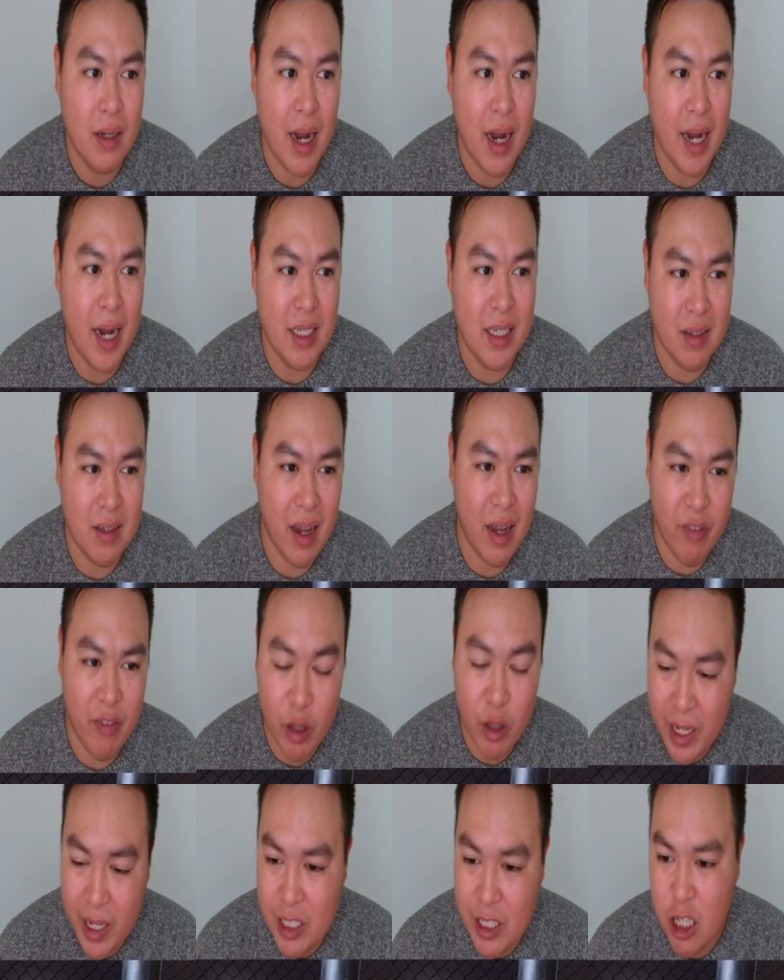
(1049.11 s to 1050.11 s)
I
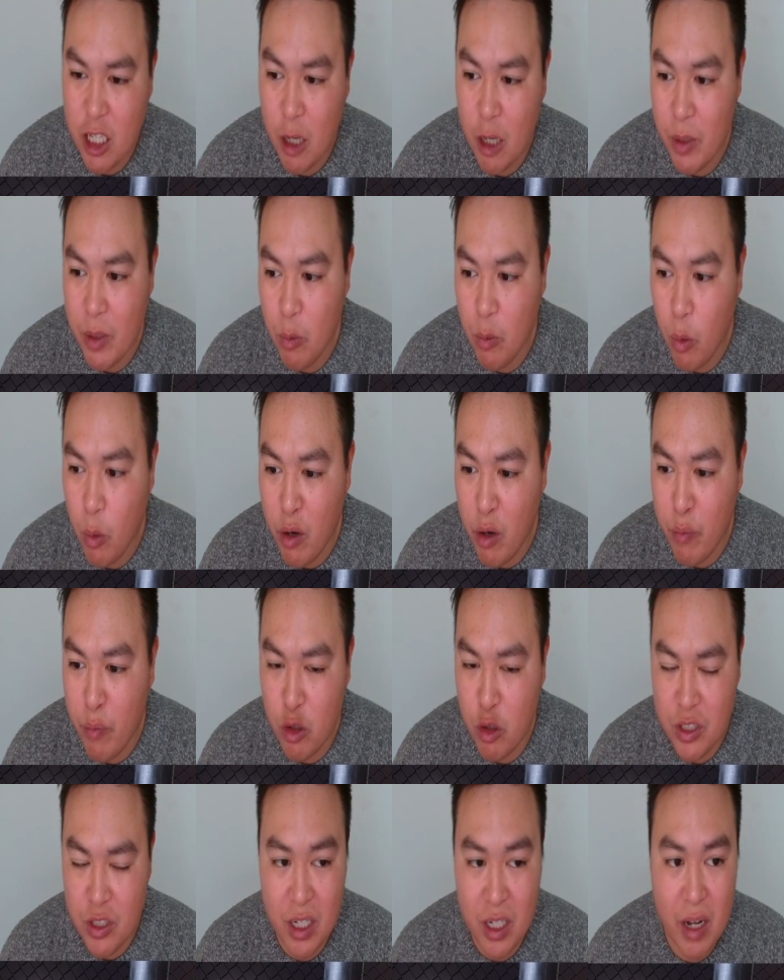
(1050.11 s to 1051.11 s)
feel like he's going to be well
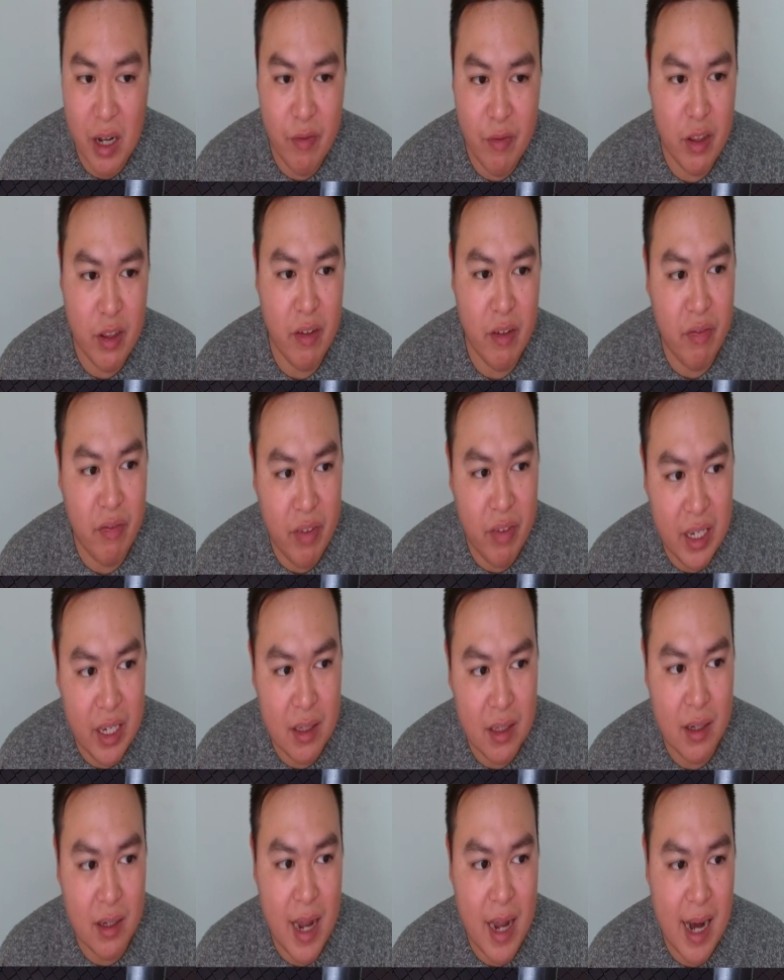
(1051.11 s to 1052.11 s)
versed enough on the
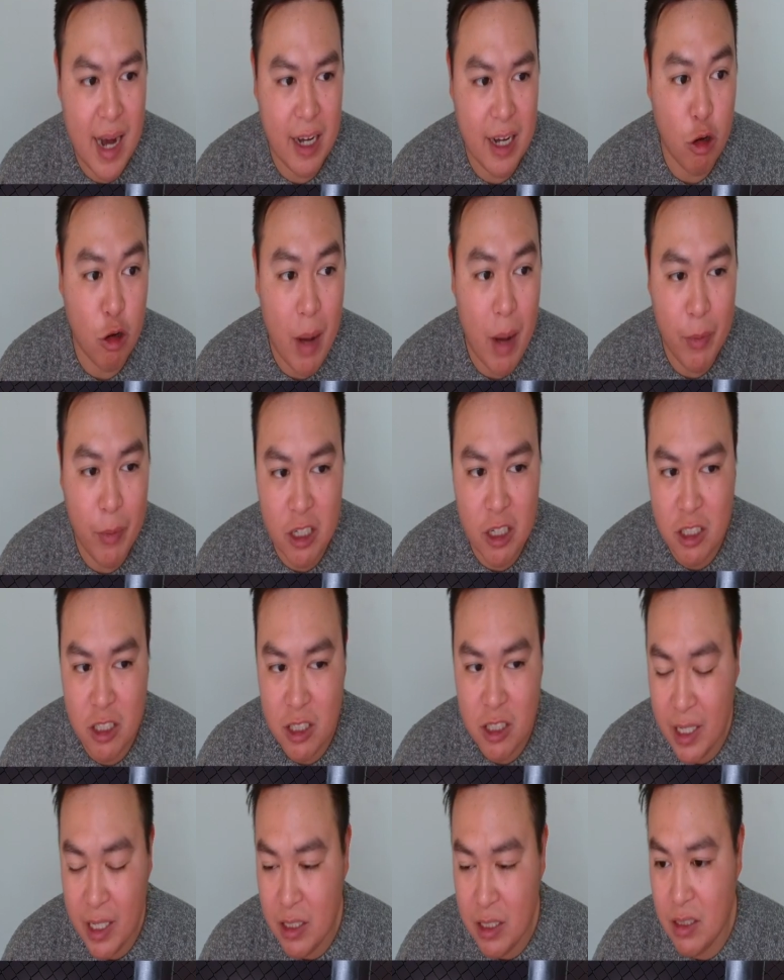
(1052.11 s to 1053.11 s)
feet and in grappling
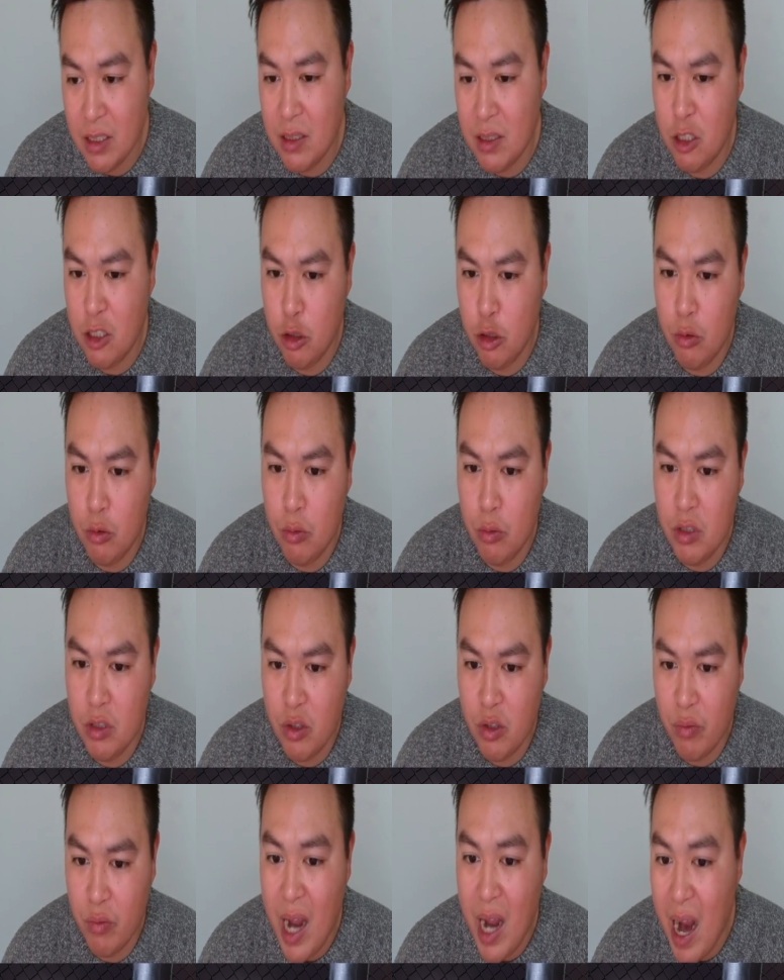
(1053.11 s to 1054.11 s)
exchanges to
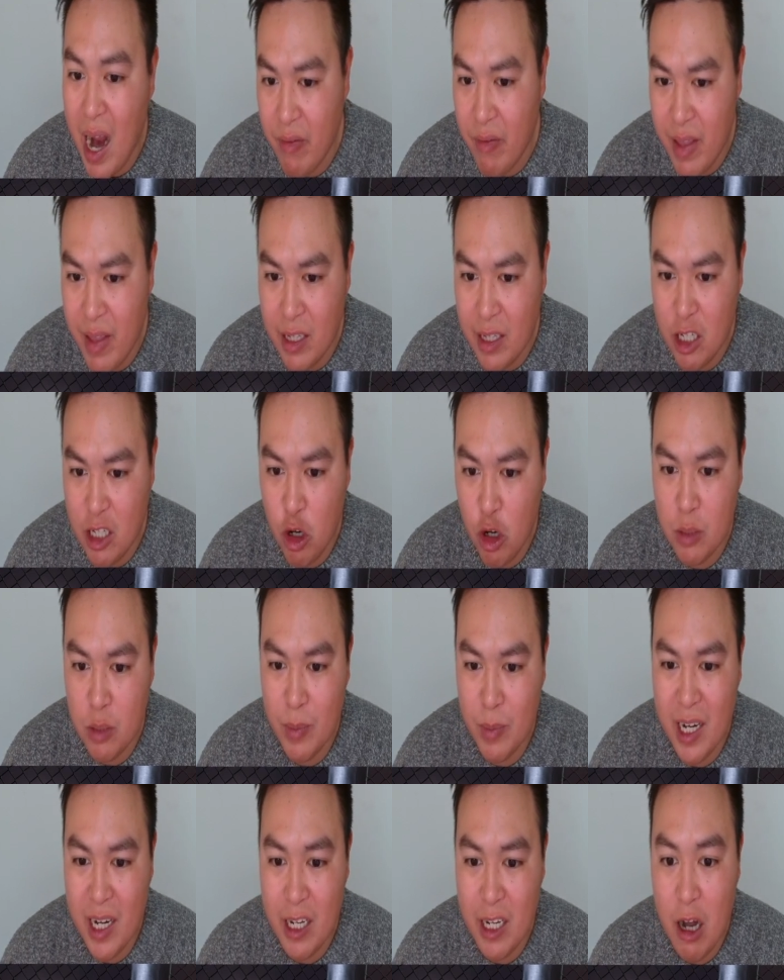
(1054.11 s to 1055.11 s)
survive that Terrance
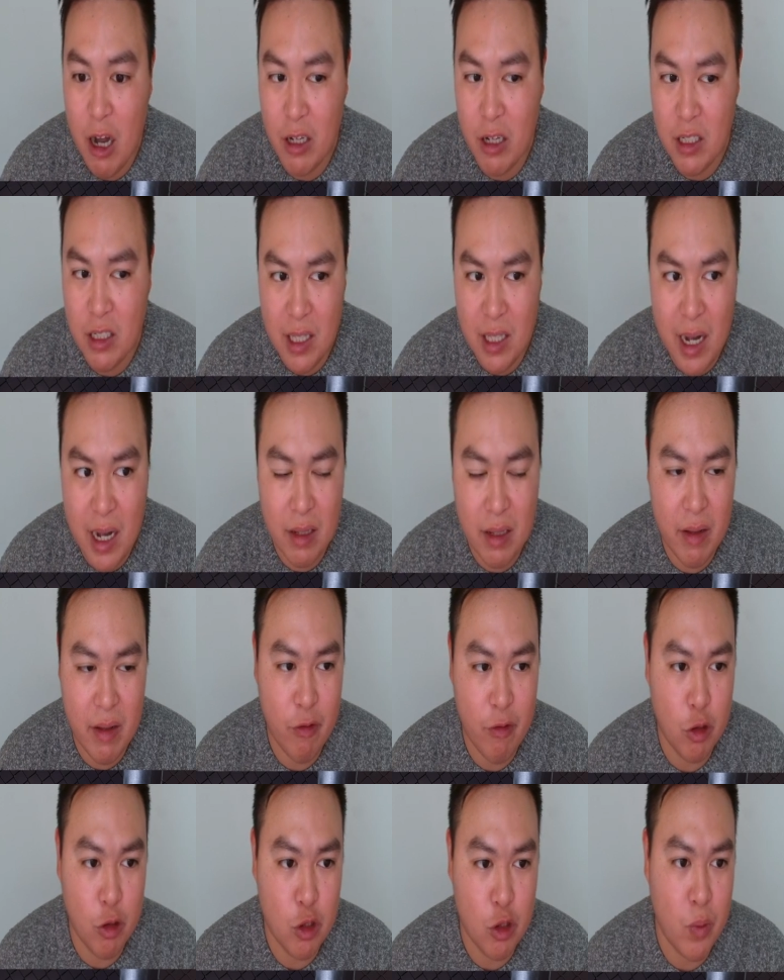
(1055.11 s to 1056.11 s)
McKinney onslaught in the
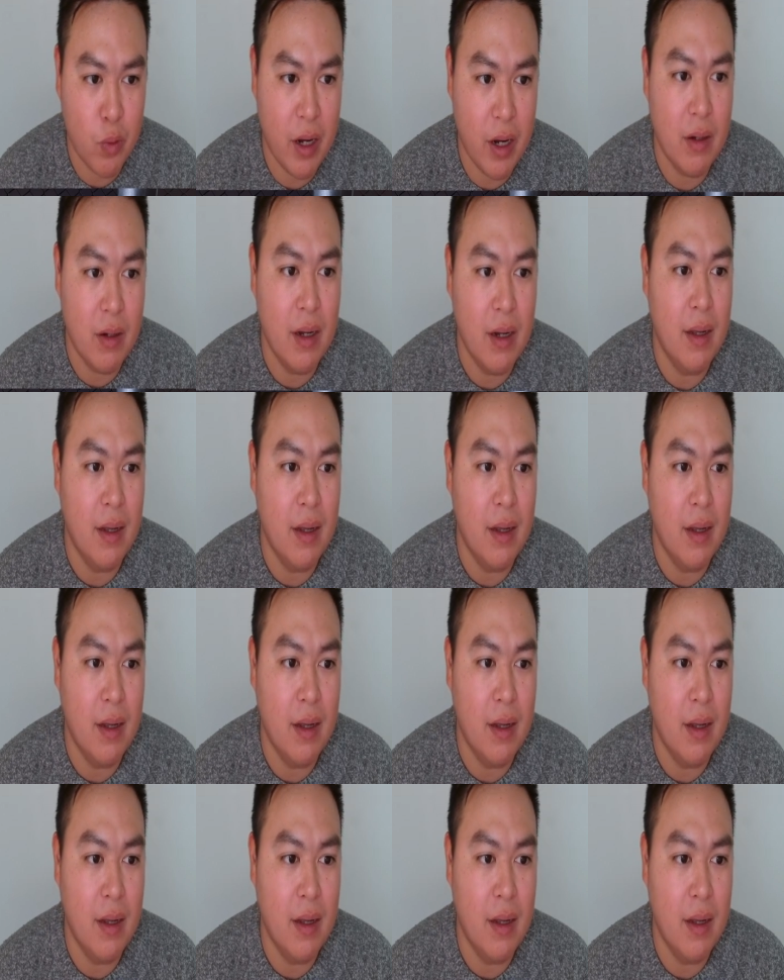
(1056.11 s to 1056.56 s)
first round.